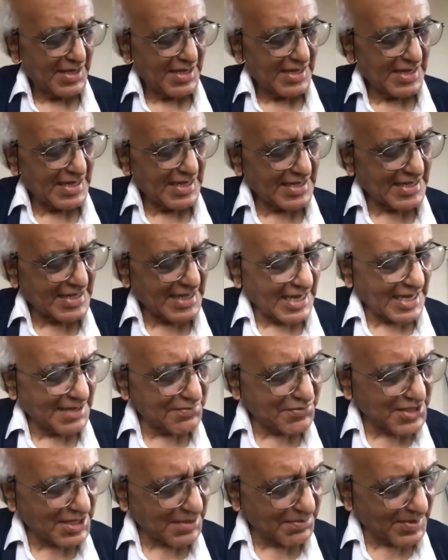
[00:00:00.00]
and
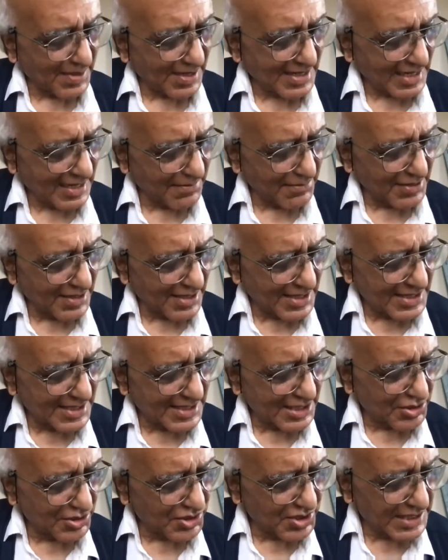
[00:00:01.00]
types of vocabulary
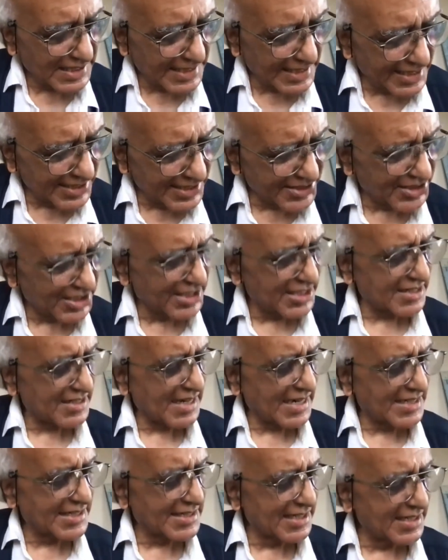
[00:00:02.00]
to teach in
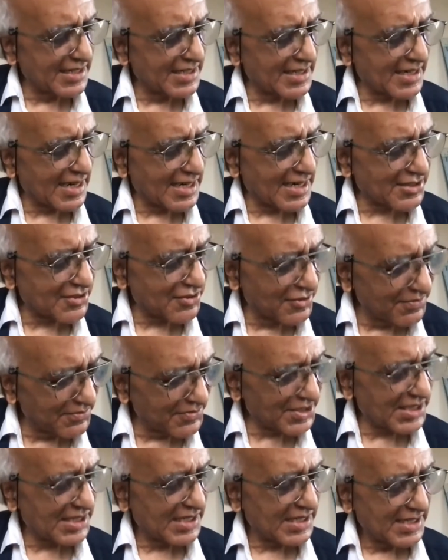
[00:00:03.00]
writing
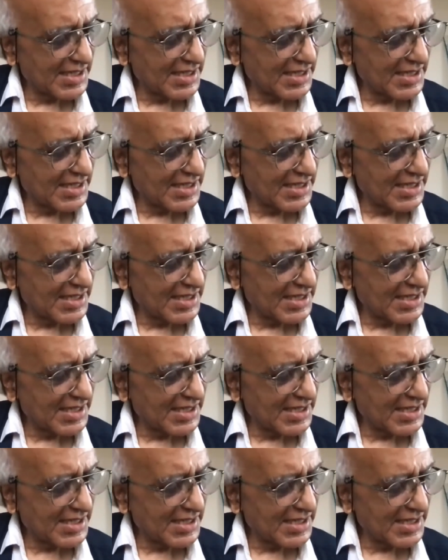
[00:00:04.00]
classrooms,